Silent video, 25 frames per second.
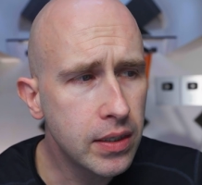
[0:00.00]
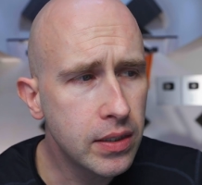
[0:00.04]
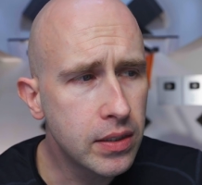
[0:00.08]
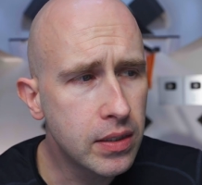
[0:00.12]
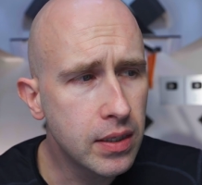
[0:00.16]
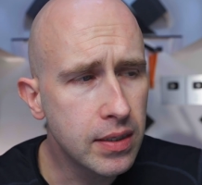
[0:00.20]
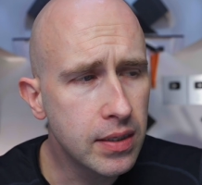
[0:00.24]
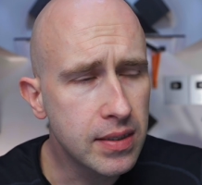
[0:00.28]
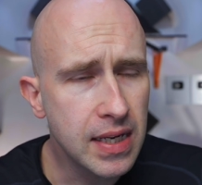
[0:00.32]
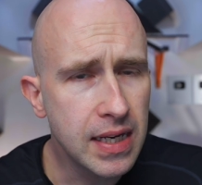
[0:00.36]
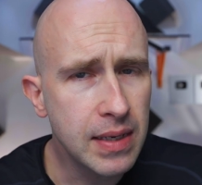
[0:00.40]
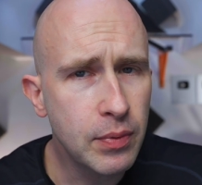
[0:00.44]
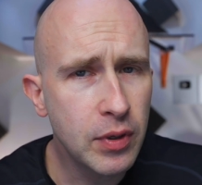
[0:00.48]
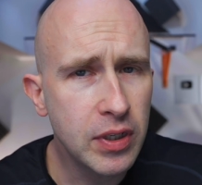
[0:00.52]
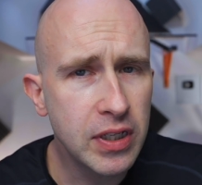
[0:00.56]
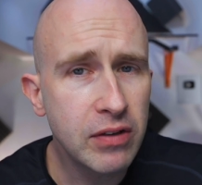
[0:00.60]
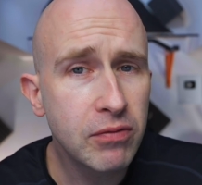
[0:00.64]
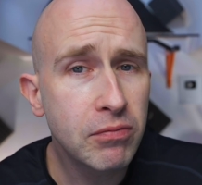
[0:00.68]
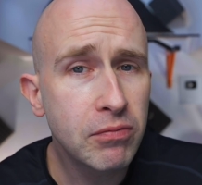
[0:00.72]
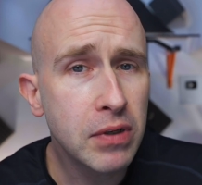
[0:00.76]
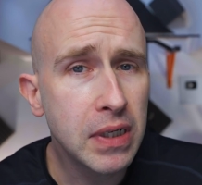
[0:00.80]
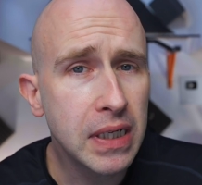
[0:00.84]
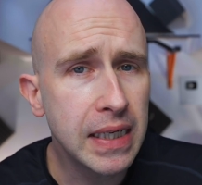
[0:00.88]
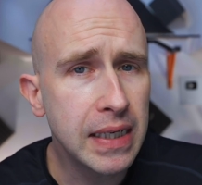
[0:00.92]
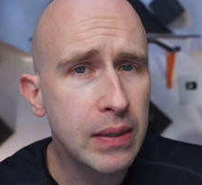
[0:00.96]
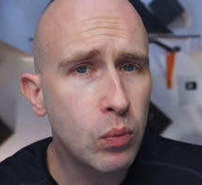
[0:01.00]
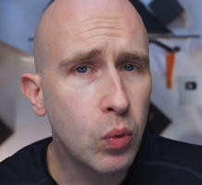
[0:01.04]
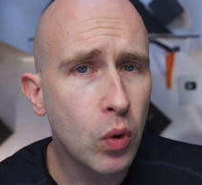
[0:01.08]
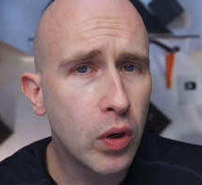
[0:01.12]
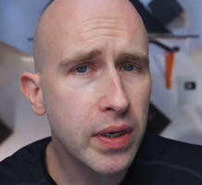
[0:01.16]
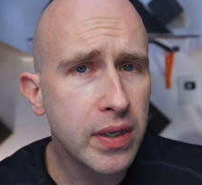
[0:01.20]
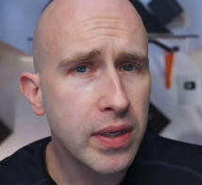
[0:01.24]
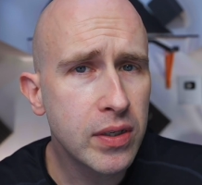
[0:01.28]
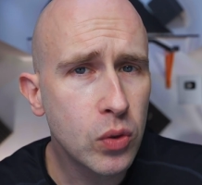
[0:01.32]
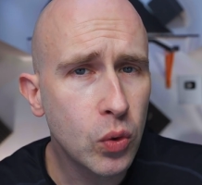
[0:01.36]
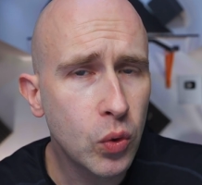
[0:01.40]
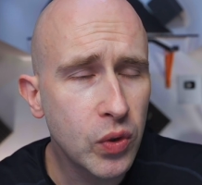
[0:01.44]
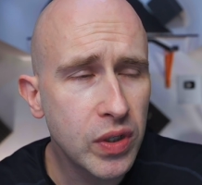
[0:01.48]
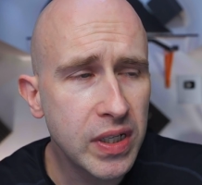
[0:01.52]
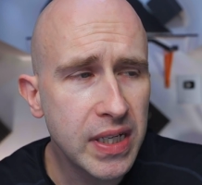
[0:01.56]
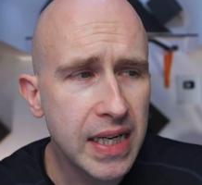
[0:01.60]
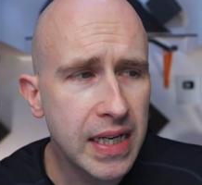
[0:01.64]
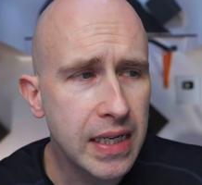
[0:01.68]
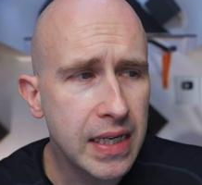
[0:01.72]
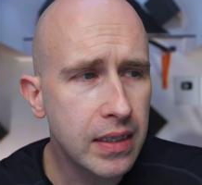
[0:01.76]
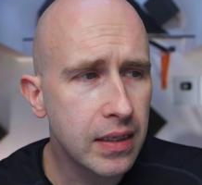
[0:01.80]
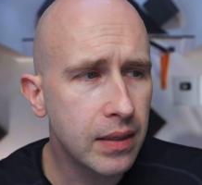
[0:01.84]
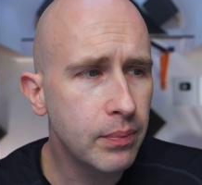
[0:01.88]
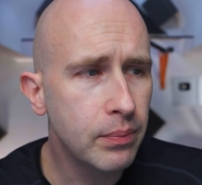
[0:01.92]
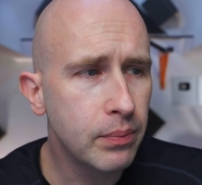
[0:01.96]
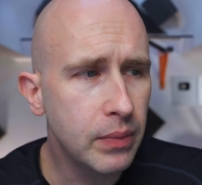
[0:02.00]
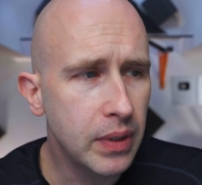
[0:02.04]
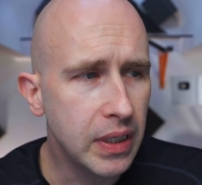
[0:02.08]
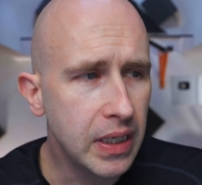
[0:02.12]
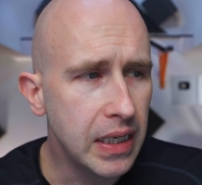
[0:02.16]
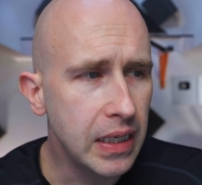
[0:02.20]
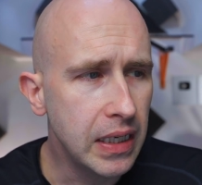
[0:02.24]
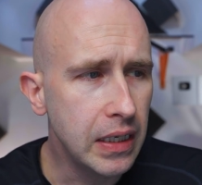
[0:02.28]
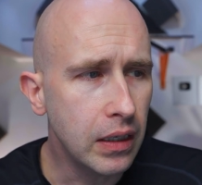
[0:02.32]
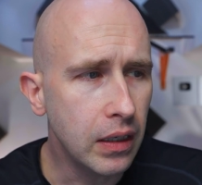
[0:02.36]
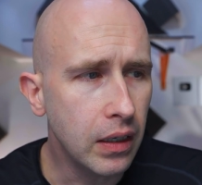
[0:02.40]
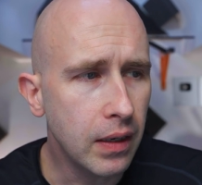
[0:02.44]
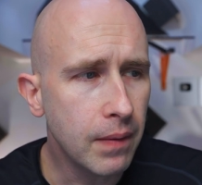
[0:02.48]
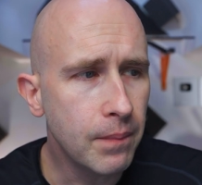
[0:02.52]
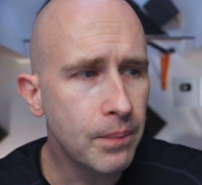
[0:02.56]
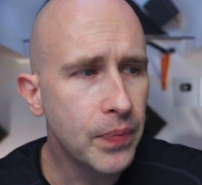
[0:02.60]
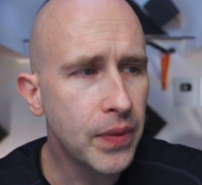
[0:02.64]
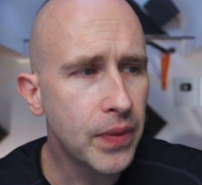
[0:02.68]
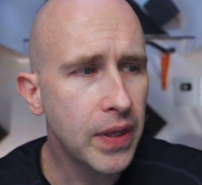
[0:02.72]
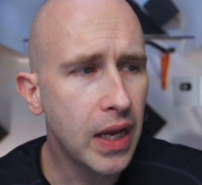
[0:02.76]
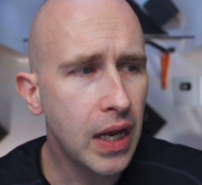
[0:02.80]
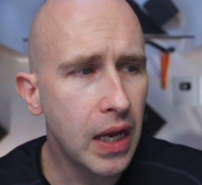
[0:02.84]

does anybody really want or need him here?